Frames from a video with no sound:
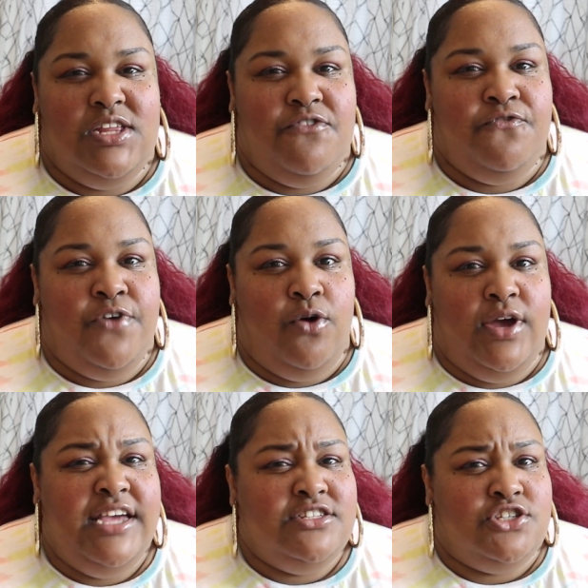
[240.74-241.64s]

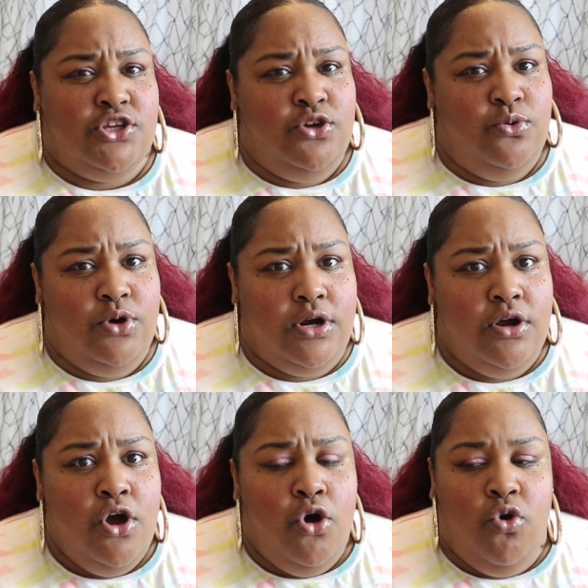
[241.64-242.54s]
felt
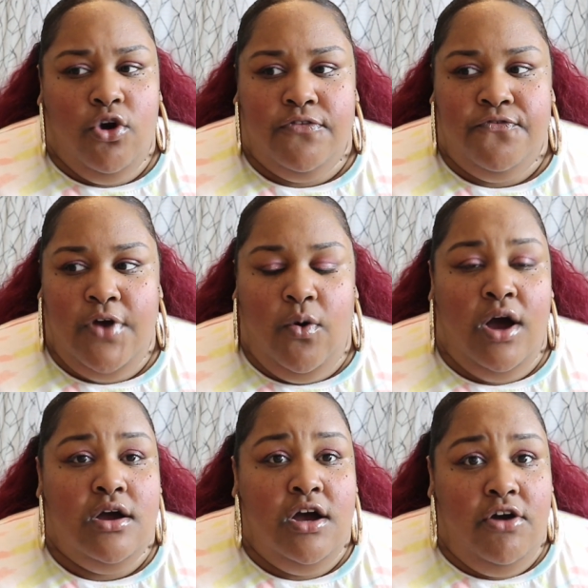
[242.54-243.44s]
insecure or felt
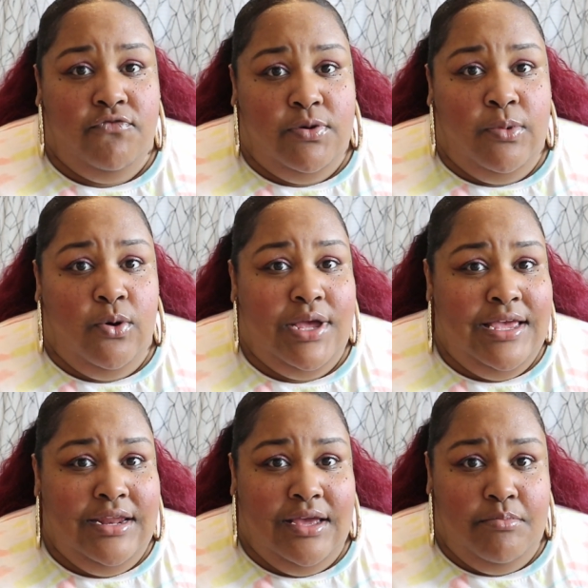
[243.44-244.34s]
uncomfortable
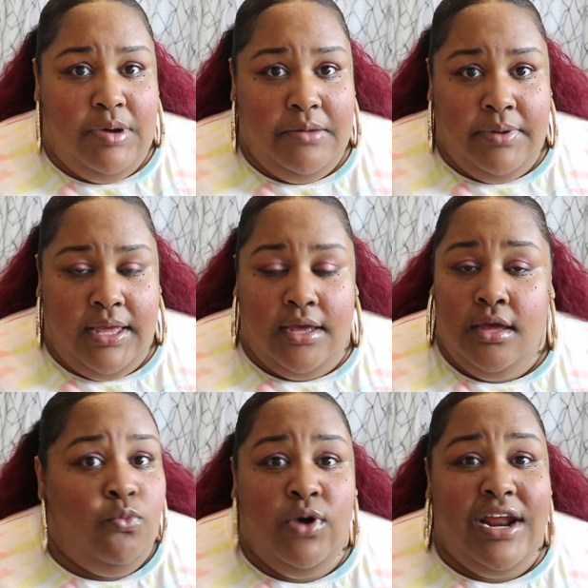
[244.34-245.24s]
eating in public.
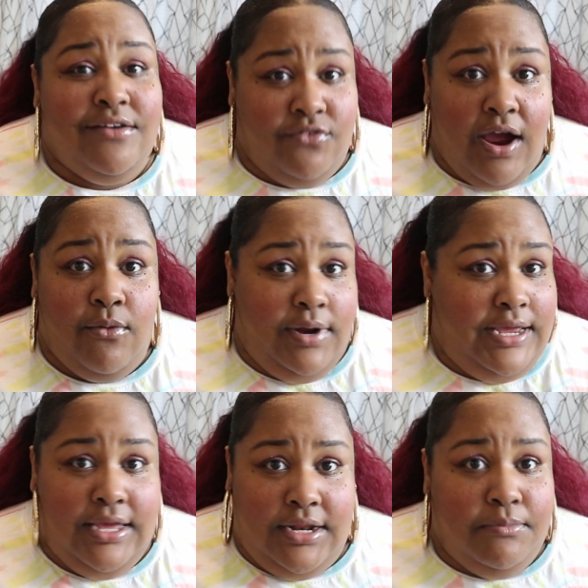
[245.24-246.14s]
Whatever I want
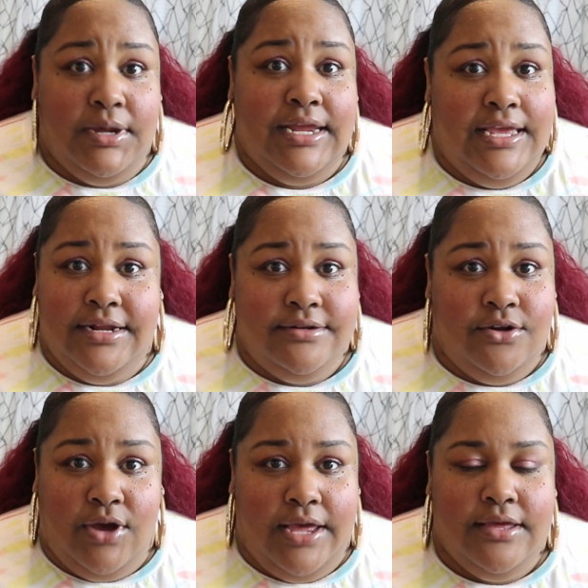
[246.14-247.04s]
to eat, I'm going to eat it,
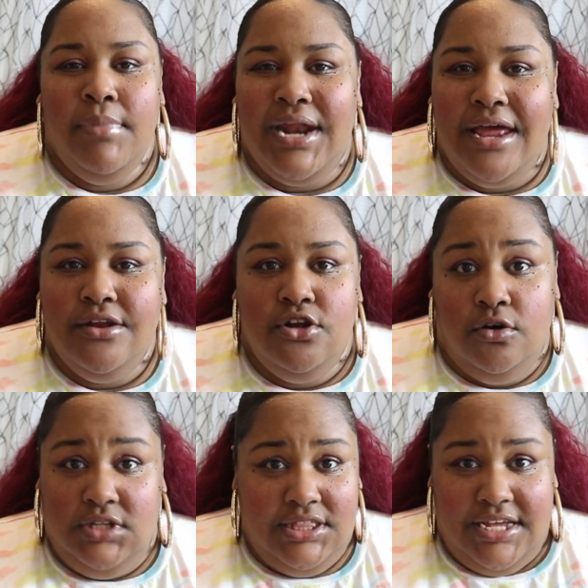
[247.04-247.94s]
okay? But I
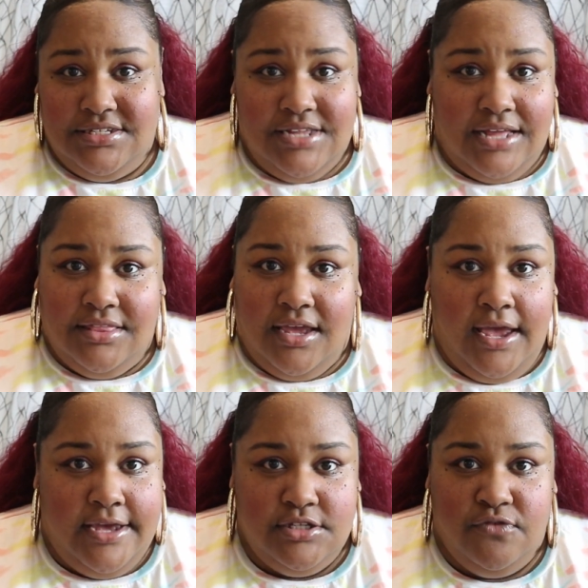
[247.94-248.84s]
know that that's not the
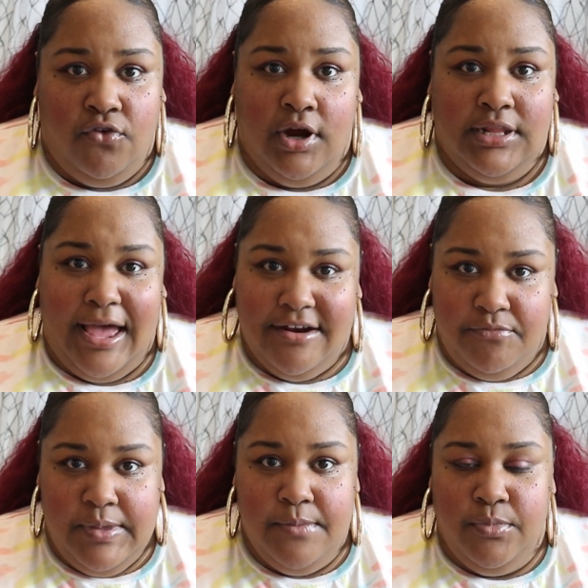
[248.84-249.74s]
case for a lot
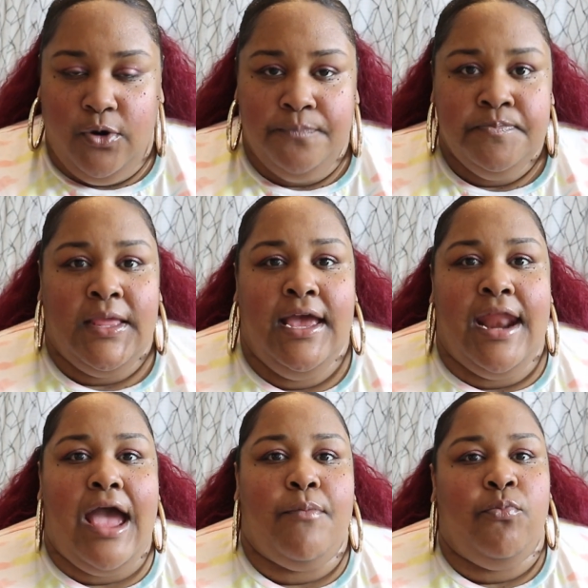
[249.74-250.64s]
of people. And
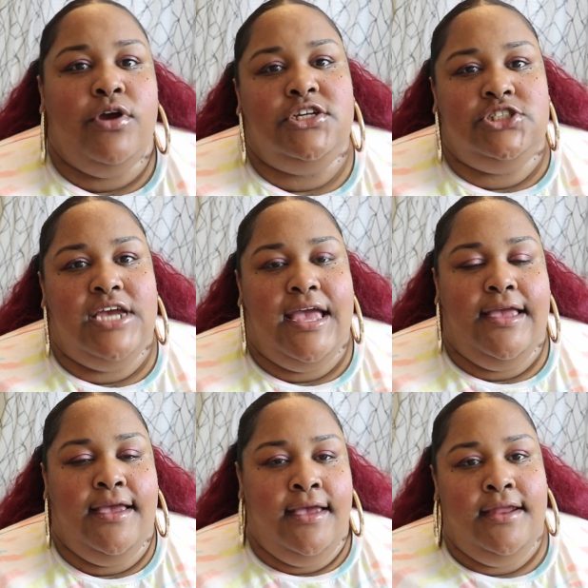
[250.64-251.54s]
I appreciate
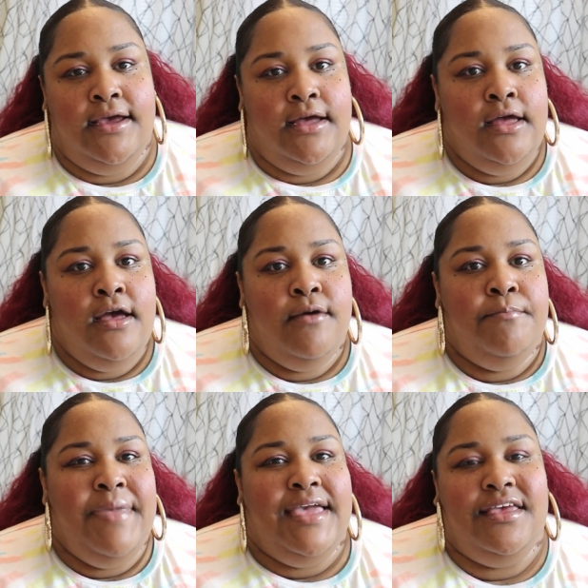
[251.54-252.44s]
Anna
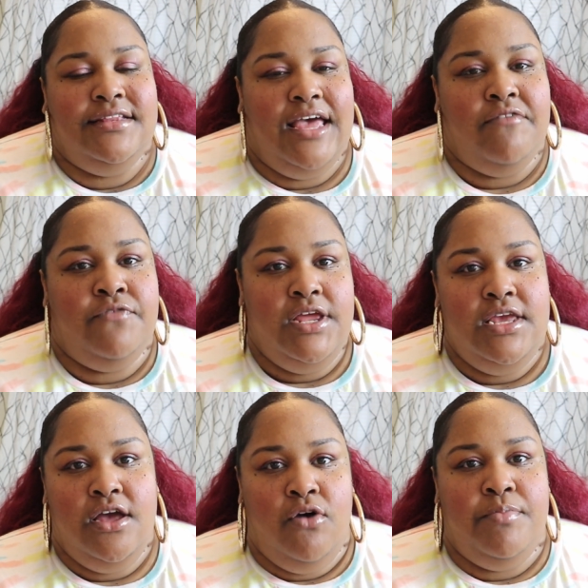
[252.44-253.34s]
making that
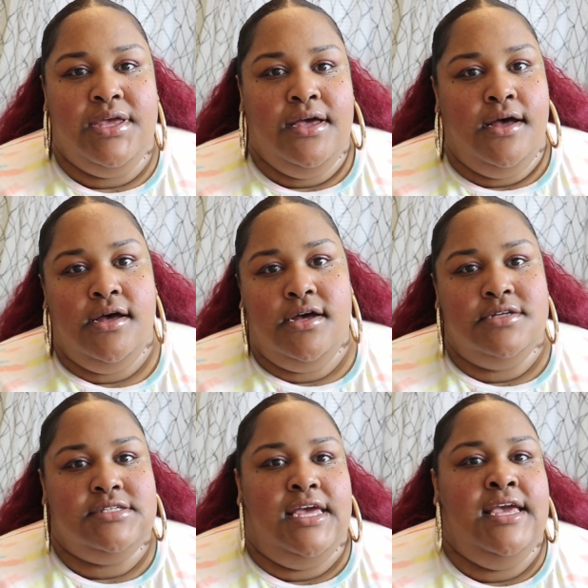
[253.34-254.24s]
video
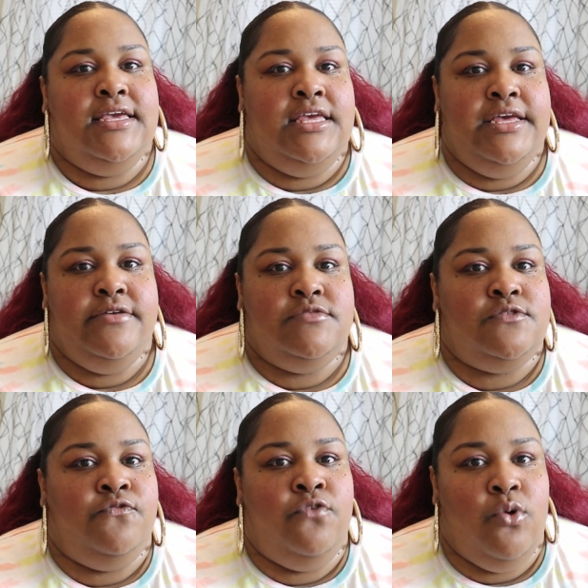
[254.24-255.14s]
because it gives
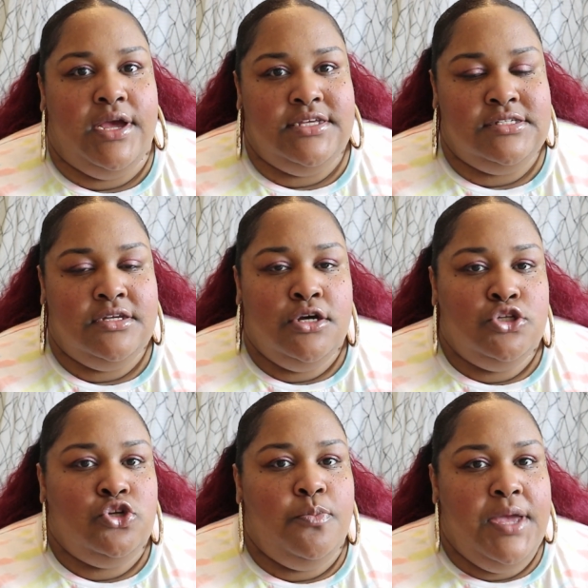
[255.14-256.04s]
voice
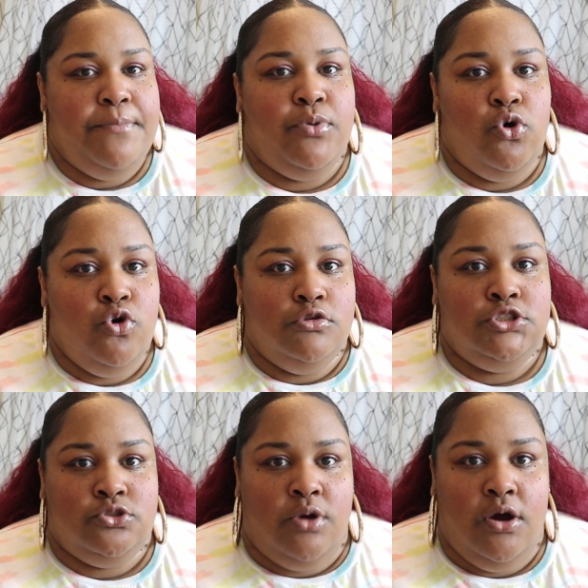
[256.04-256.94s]
to people who
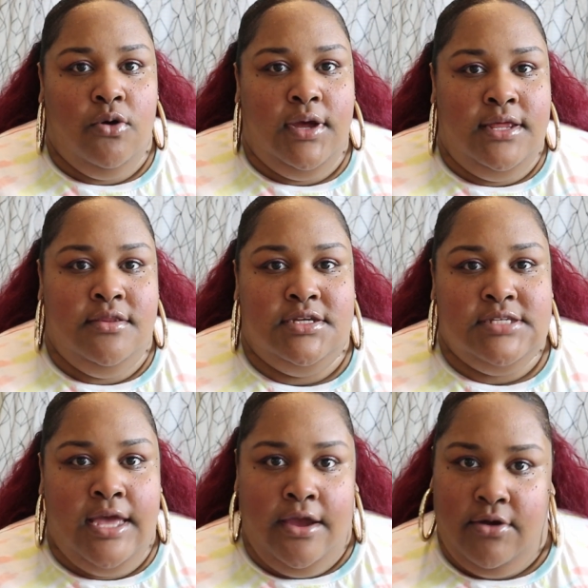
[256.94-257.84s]
struggle in this
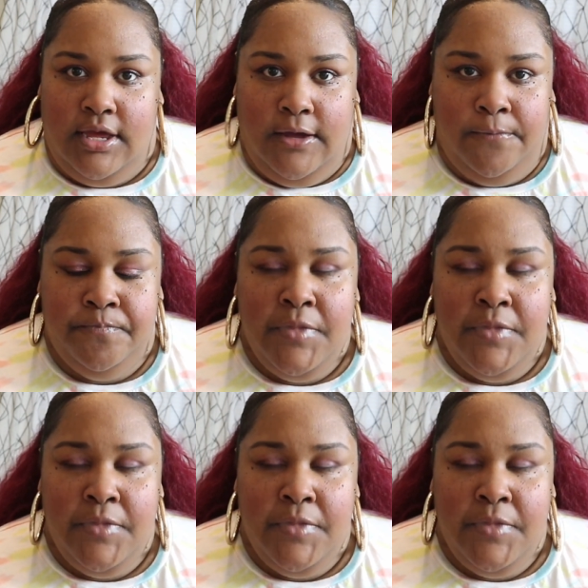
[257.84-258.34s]
area.